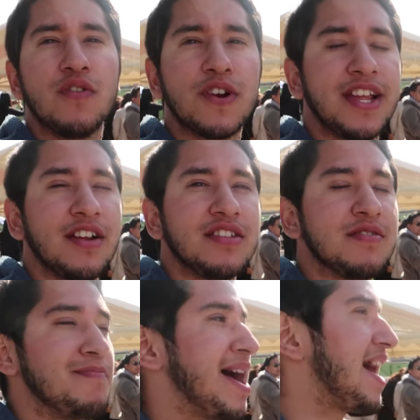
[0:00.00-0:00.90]
And over here in
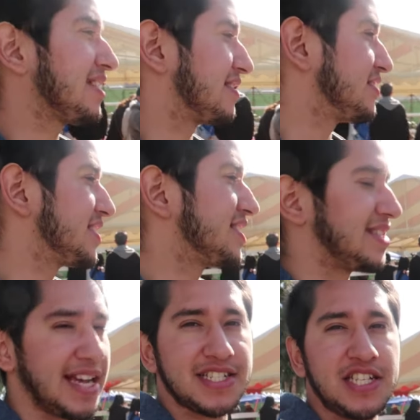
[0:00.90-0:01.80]
the back, there's a
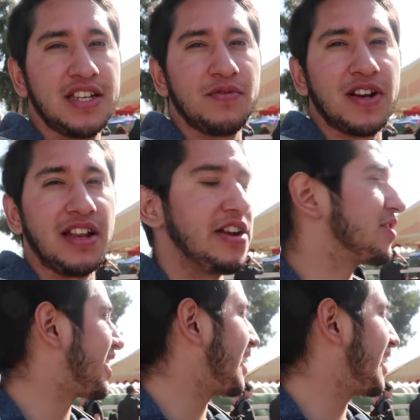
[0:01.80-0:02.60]
section where little